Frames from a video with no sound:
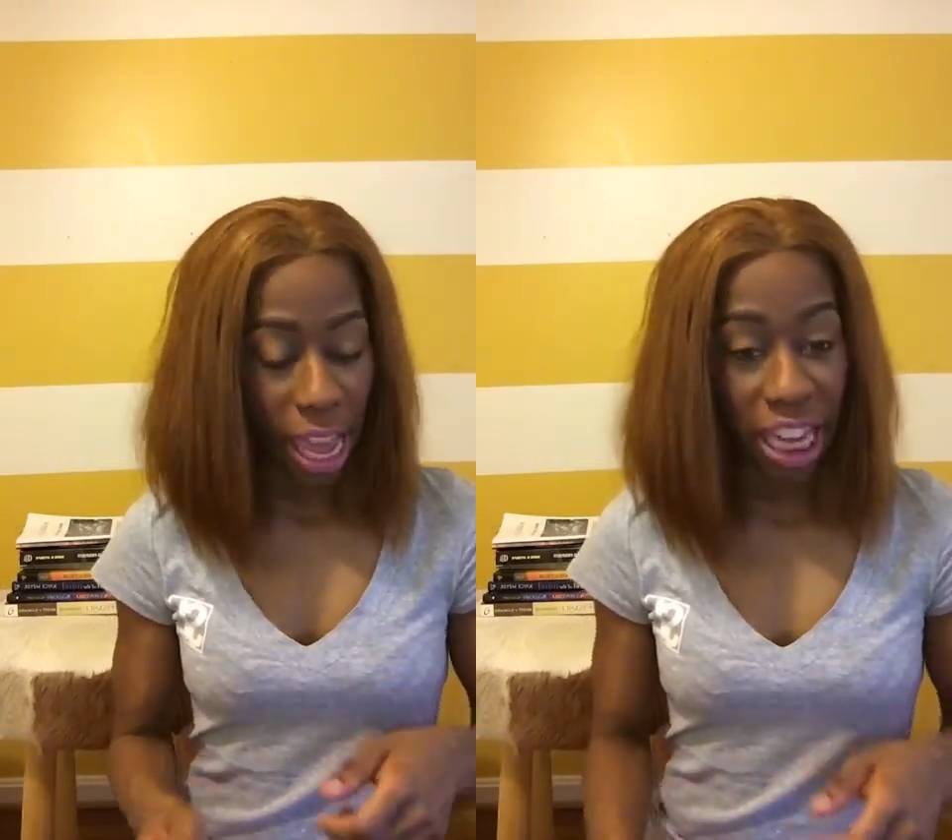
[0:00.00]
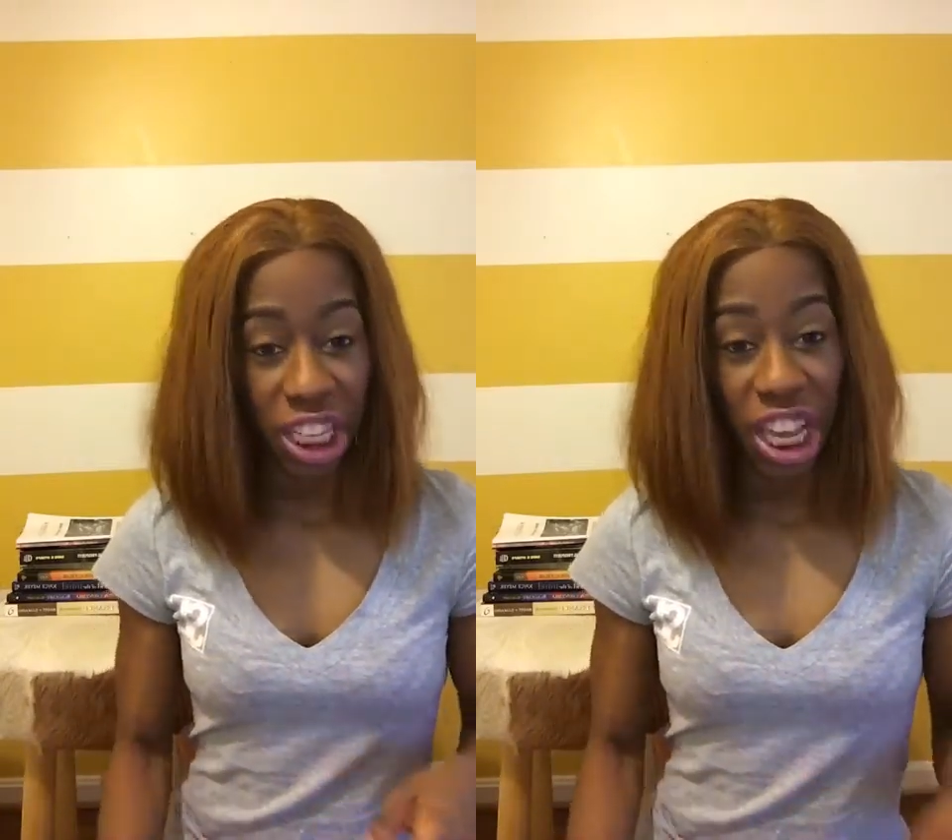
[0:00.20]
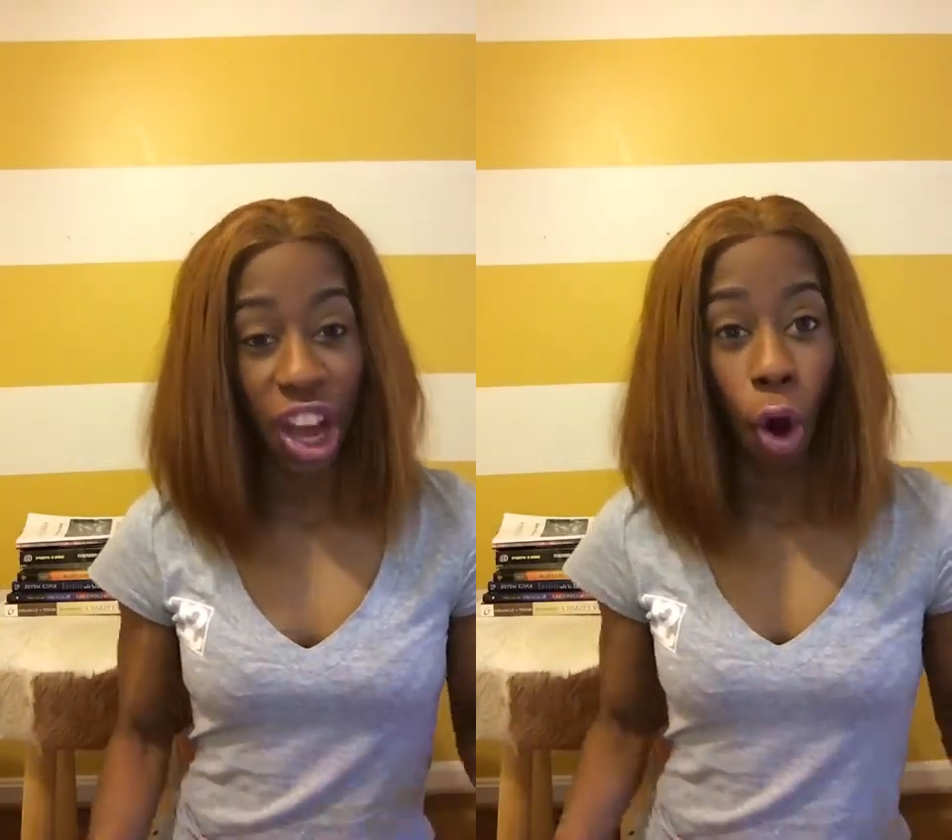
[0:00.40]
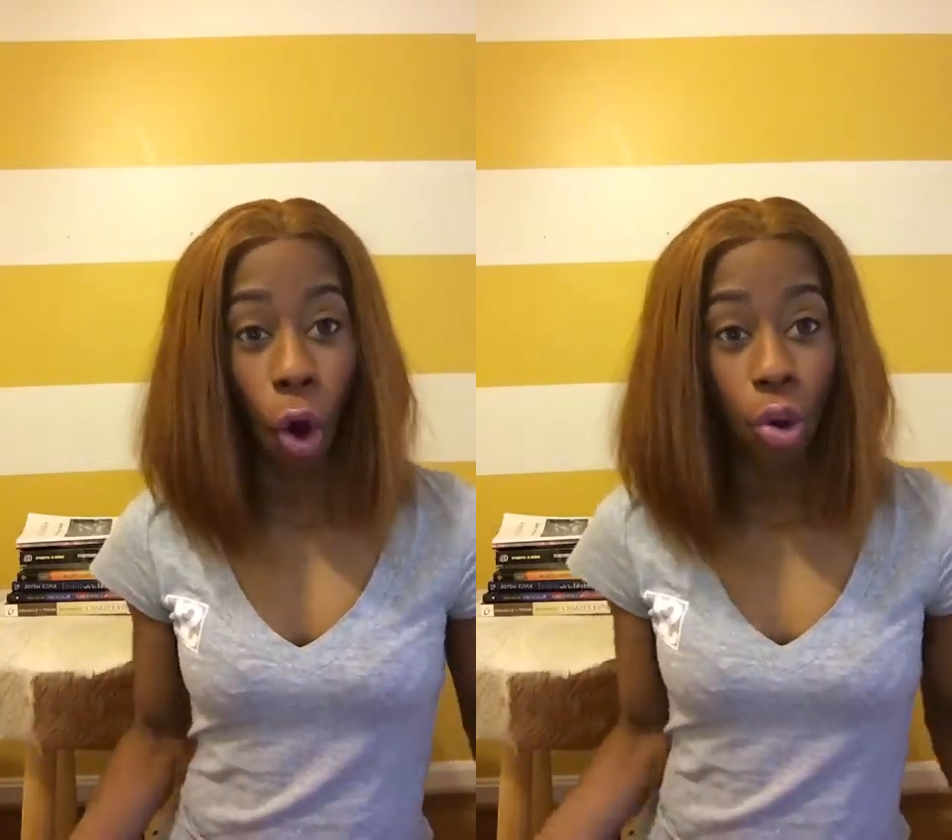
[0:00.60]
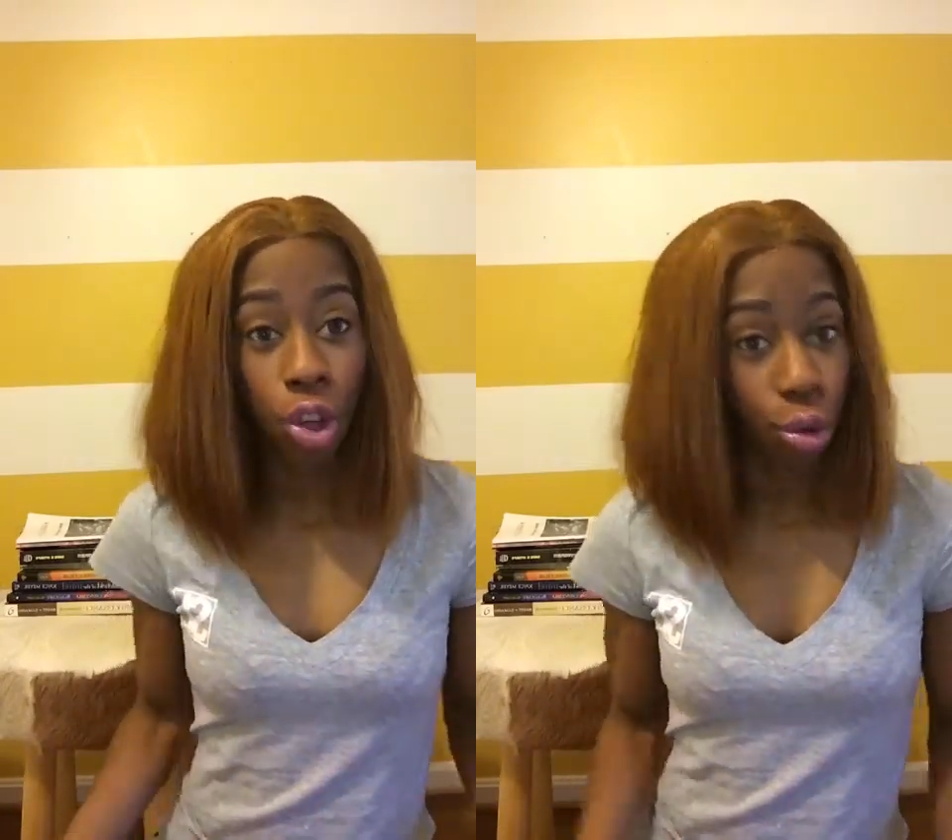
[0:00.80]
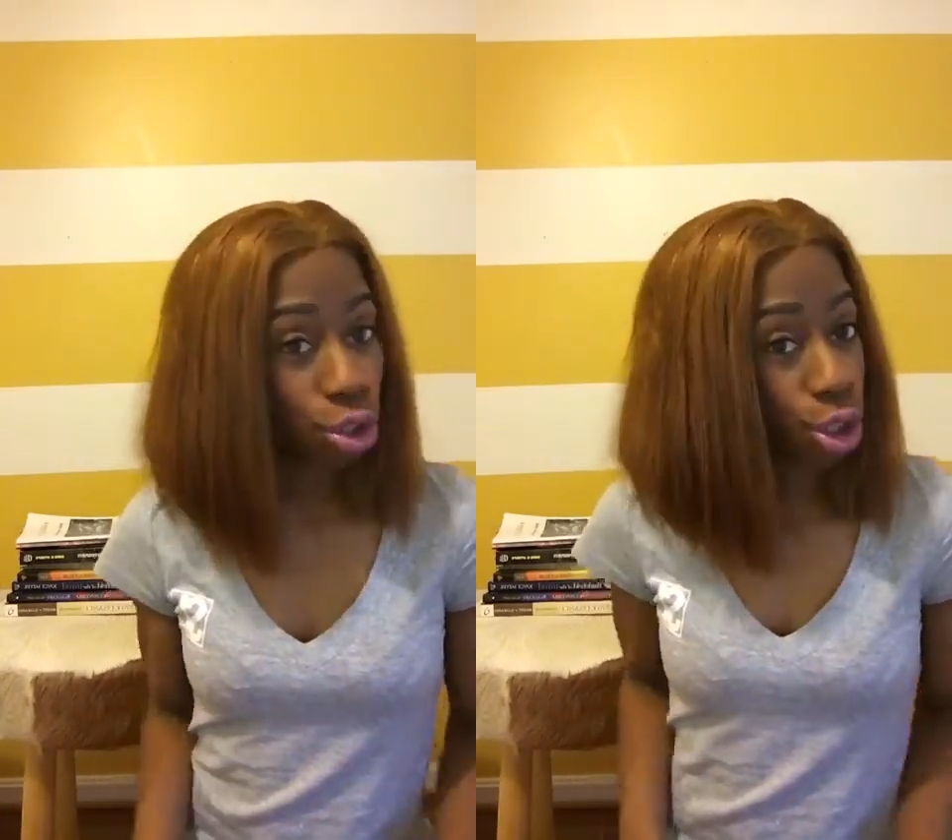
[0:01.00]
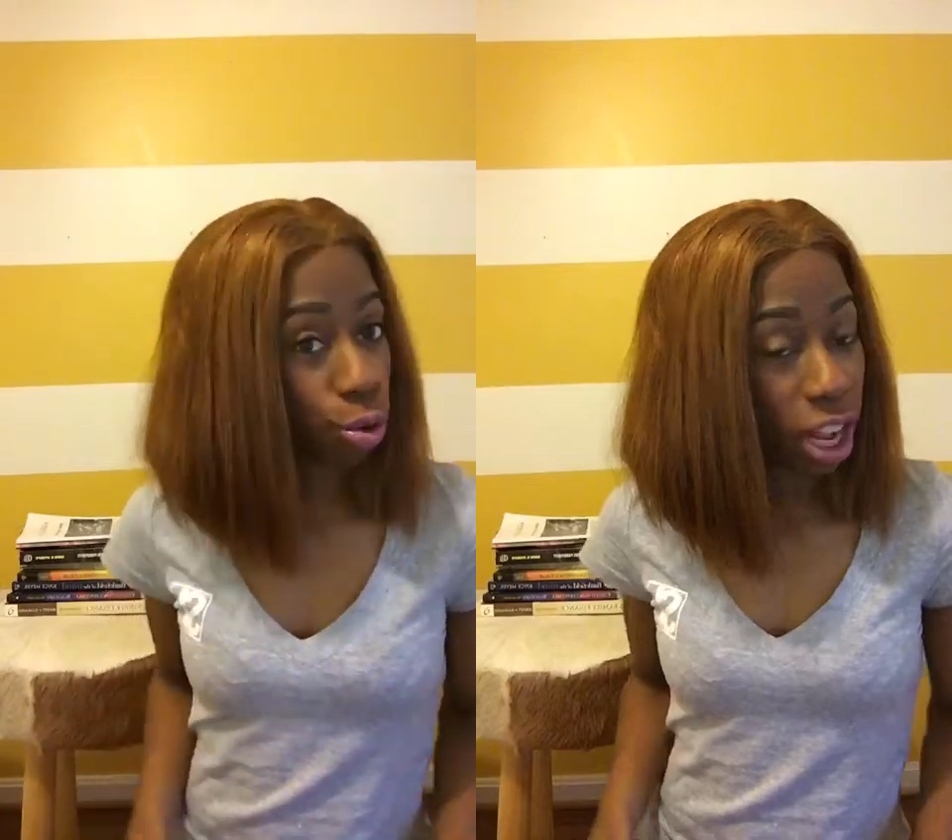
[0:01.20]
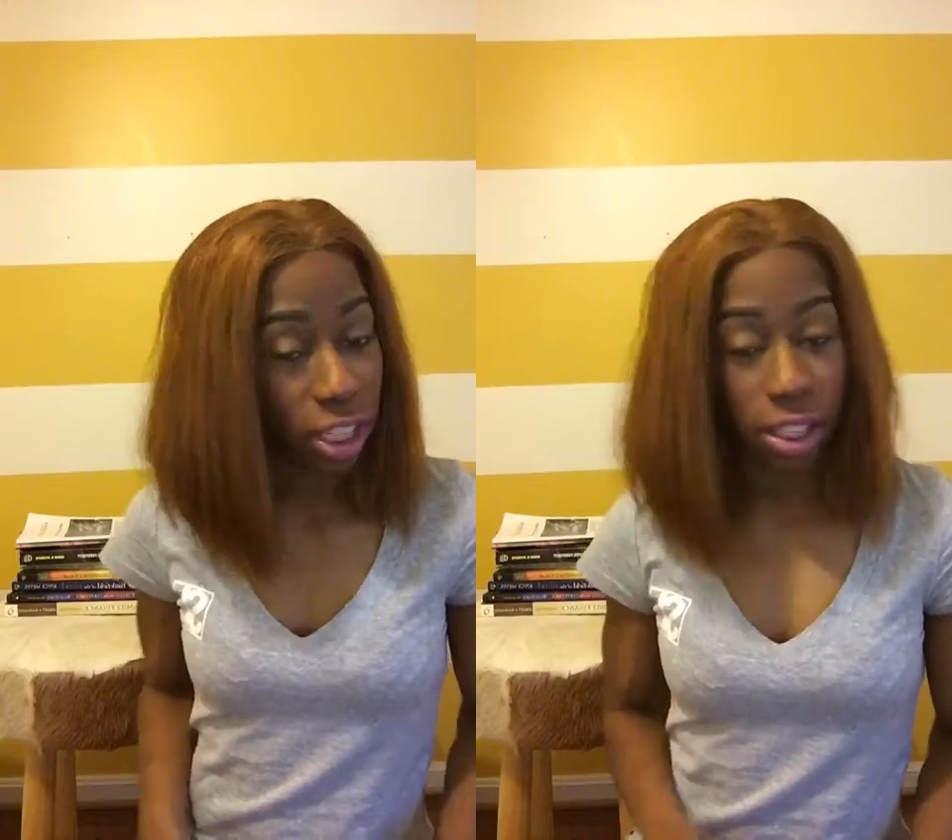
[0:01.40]
and get all your
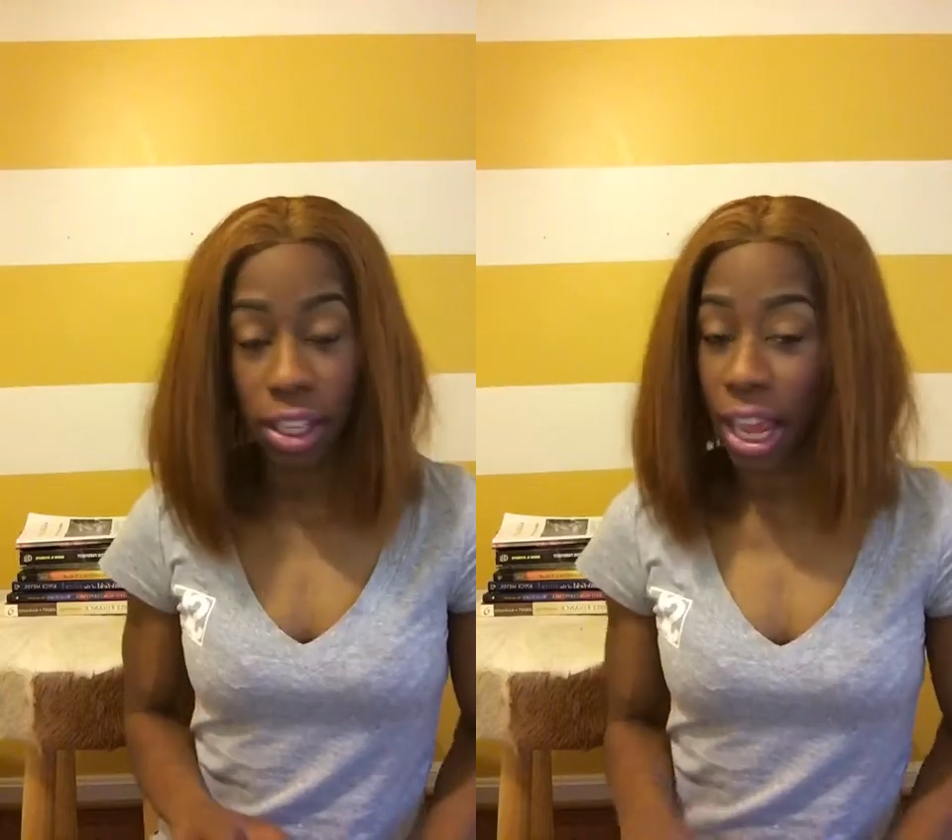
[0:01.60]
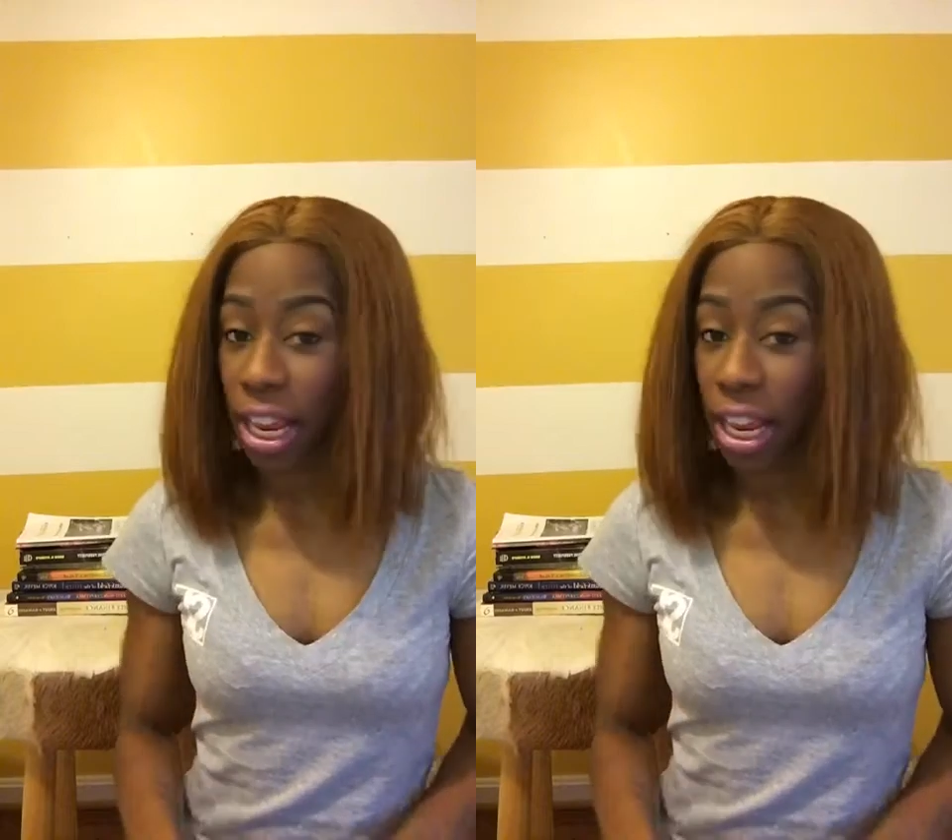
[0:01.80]
tricks